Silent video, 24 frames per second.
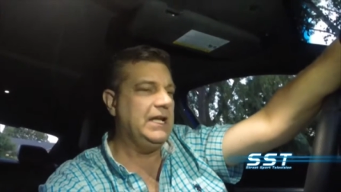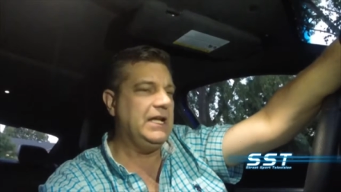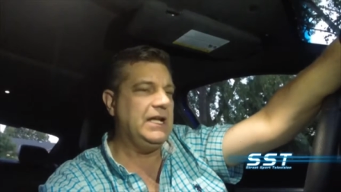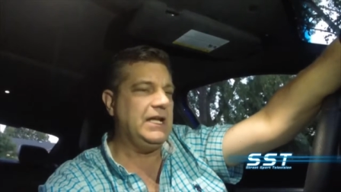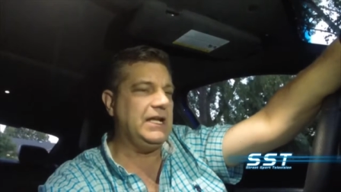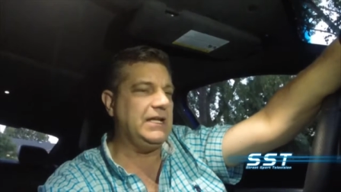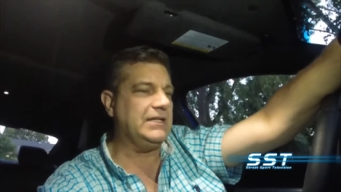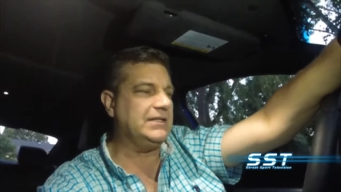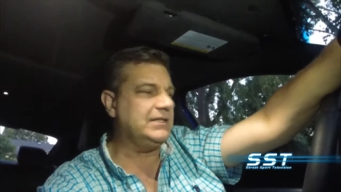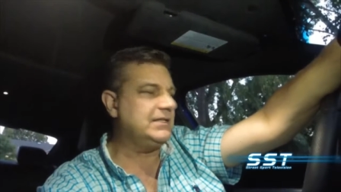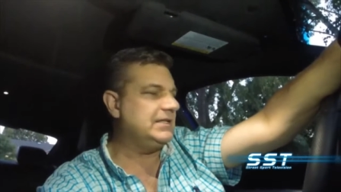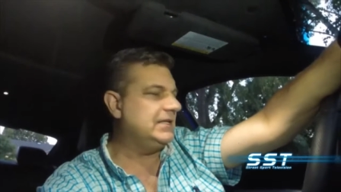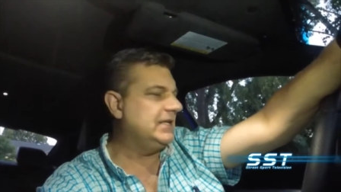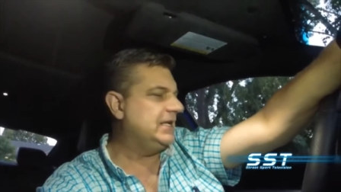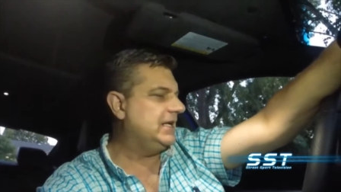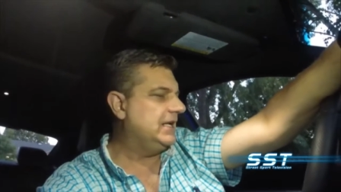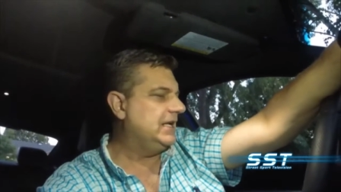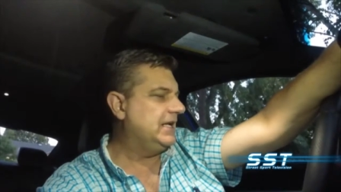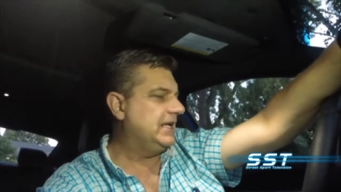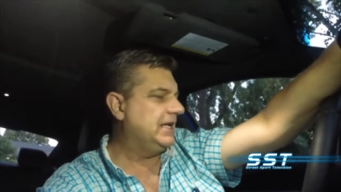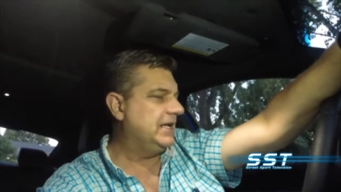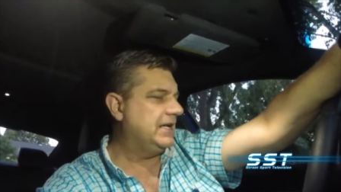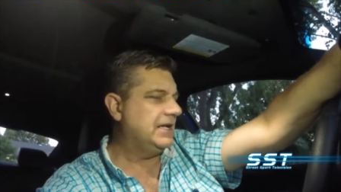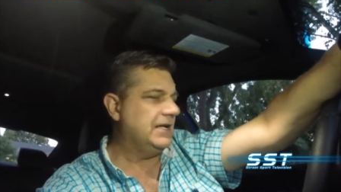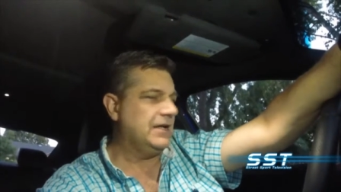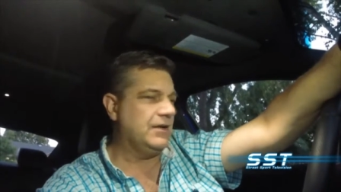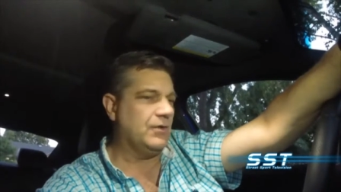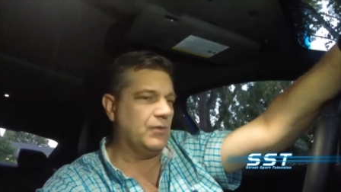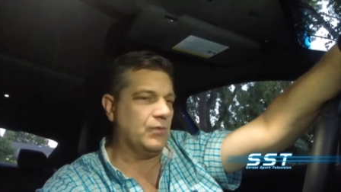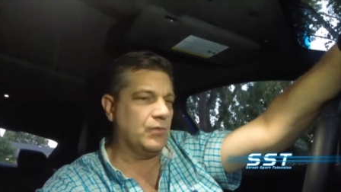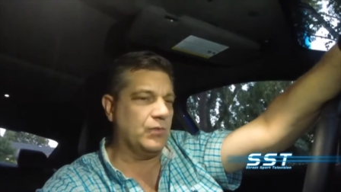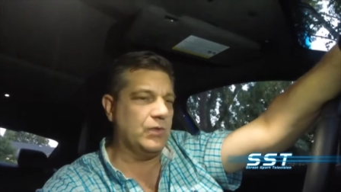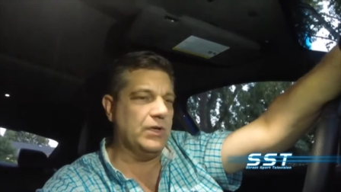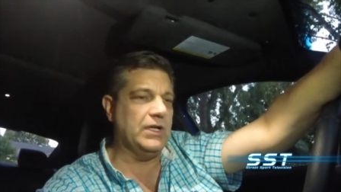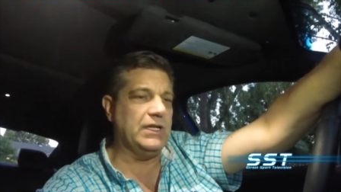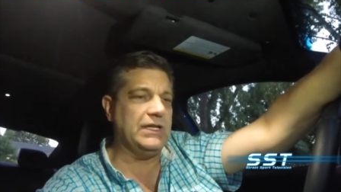It
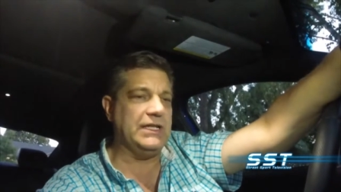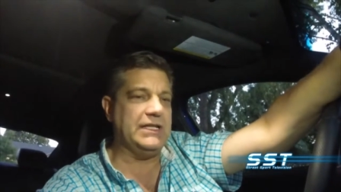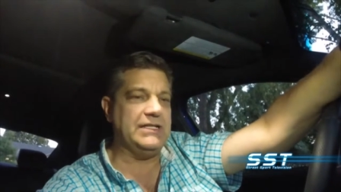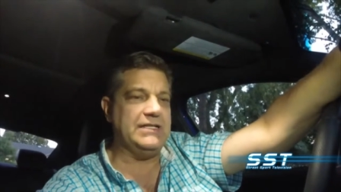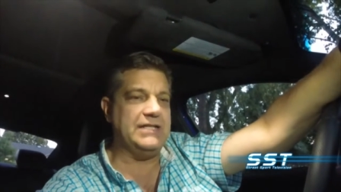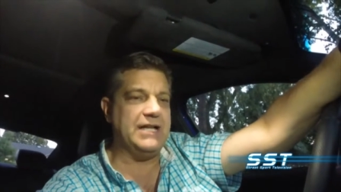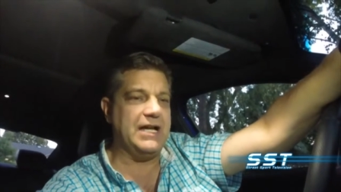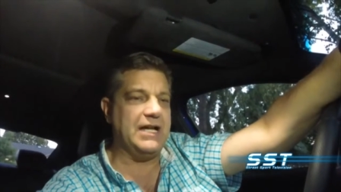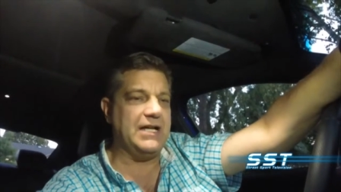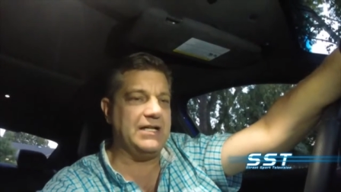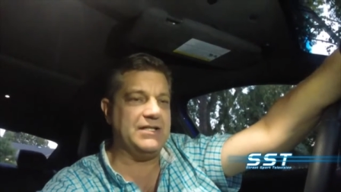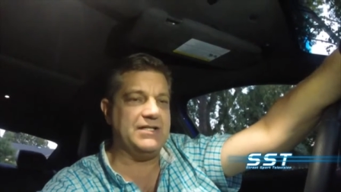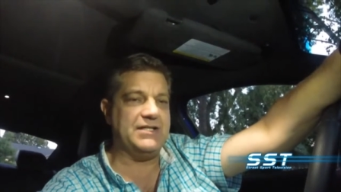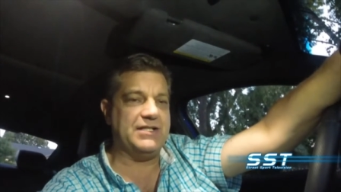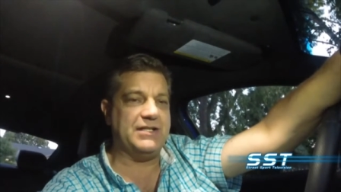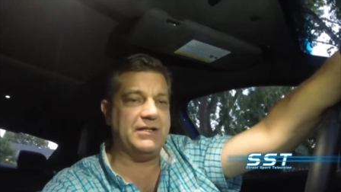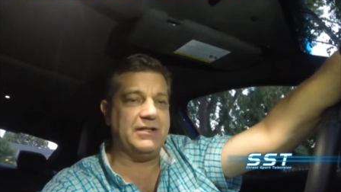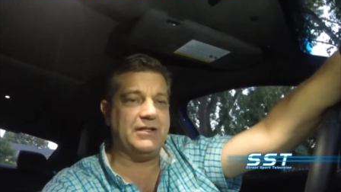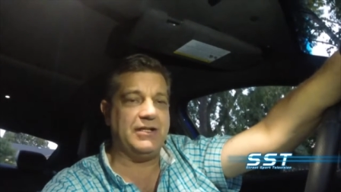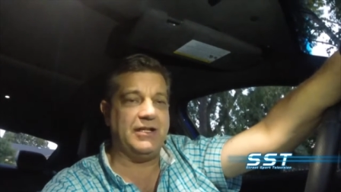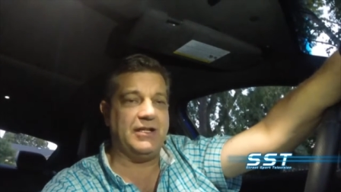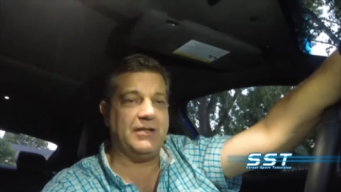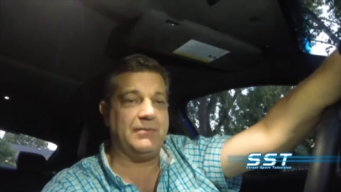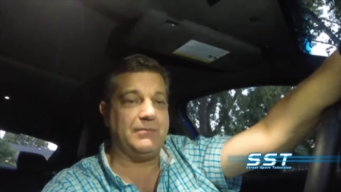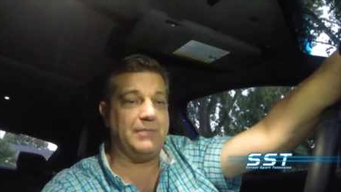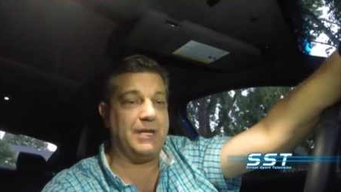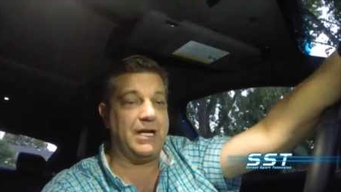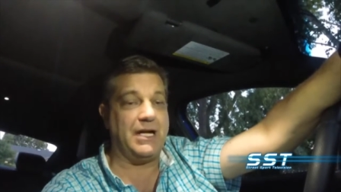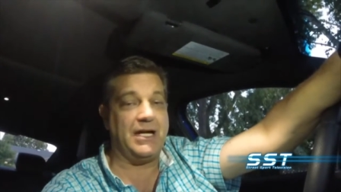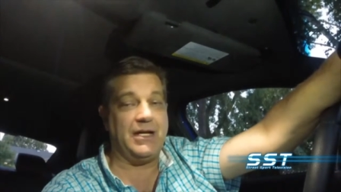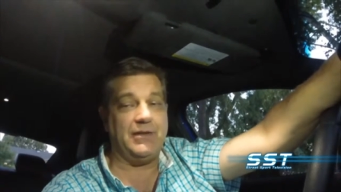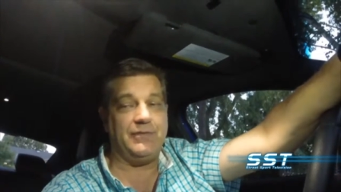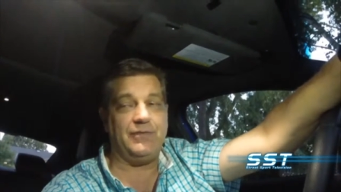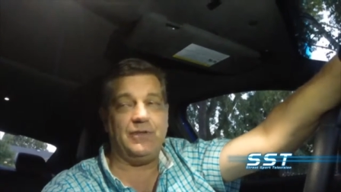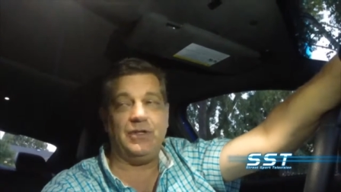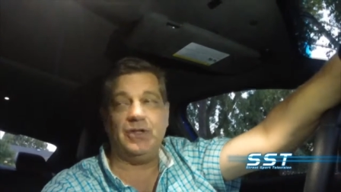really does, in, in
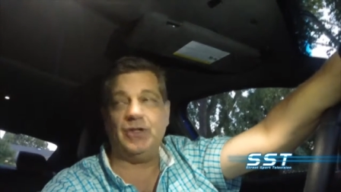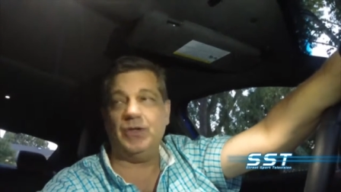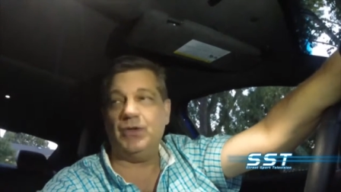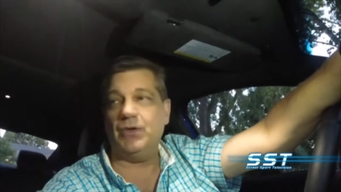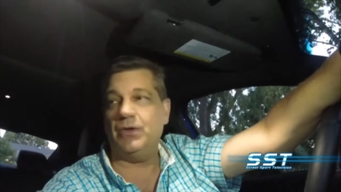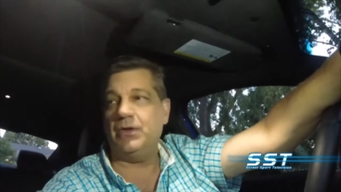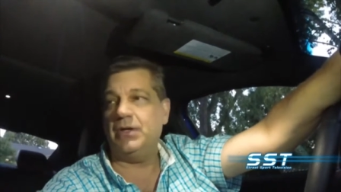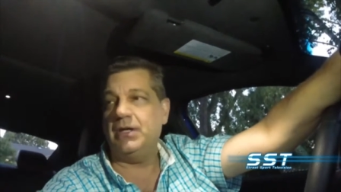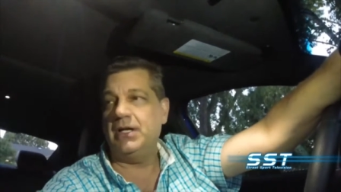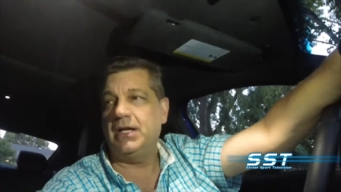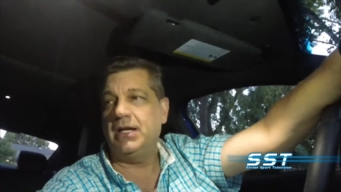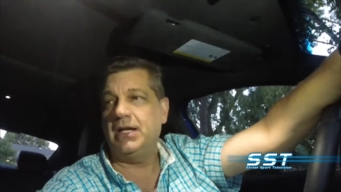my view,